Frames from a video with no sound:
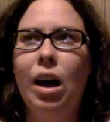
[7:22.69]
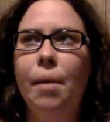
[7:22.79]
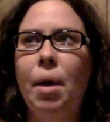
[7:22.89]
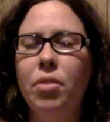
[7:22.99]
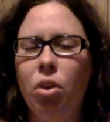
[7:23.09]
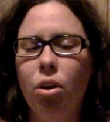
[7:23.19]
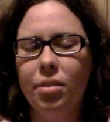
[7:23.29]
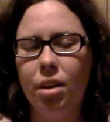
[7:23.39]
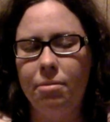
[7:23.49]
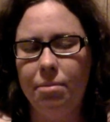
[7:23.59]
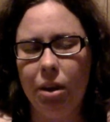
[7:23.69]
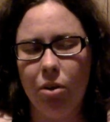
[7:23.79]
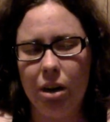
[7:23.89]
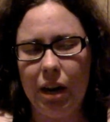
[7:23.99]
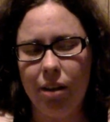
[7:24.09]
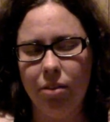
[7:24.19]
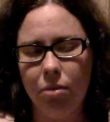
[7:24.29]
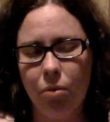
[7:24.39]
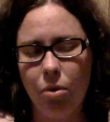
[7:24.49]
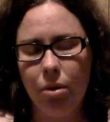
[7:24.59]
I'm having a hard time figuring an answer
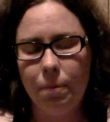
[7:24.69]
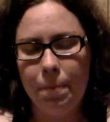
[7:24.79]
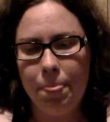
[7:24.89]
for,